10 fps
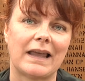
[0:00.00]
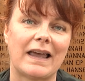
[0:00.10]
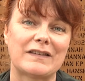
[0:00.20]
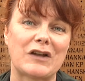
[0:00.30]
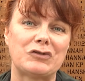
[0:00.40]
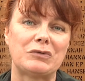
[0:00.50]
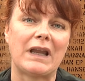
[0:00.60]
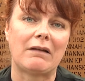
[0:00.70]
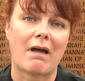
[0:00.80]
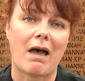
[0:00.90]
As I drew
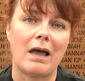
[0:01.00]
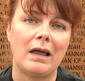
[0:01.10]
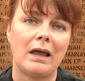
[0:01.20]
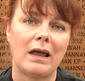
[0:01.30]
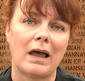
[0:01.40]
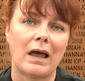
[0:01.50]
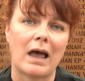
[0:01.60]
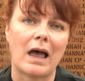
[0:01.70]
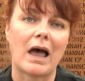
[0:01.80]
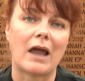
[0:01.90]
nearer,
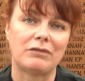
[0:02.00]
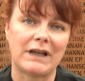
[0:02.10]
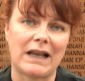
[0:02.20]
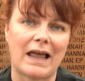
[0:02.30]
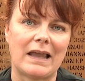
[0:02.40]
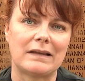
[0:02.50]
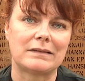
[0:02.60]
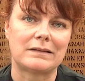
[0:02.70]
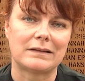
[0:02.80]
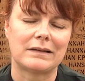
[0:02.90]
I
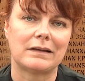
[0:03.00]
realised